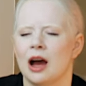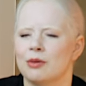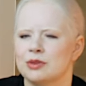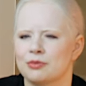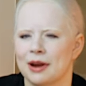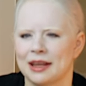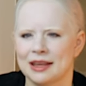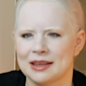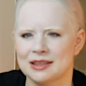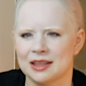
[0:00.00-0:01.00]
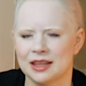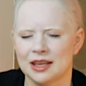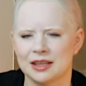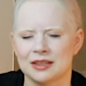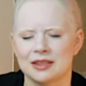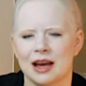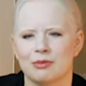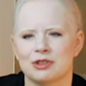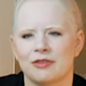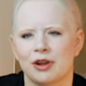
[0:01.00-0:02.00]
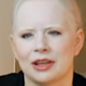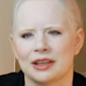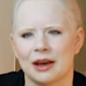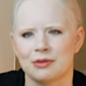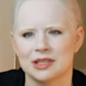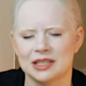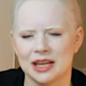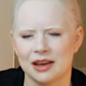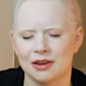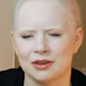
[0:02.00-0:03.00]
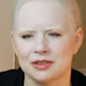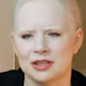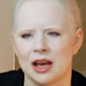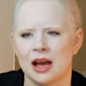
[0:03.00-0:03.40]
I was running into things, I was falling downstairs,